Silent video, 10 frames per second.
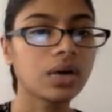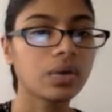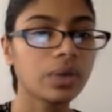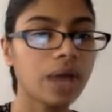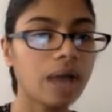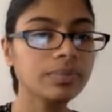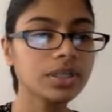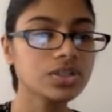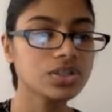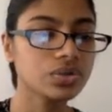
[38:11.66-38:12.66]
What I'm
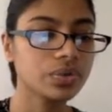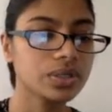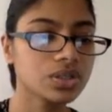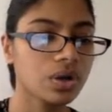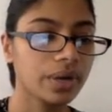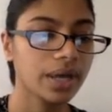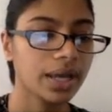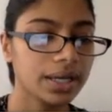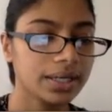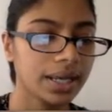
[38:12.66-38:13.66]
going to do is go
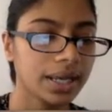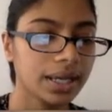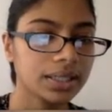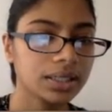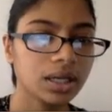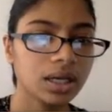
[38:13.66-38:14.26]
ahead and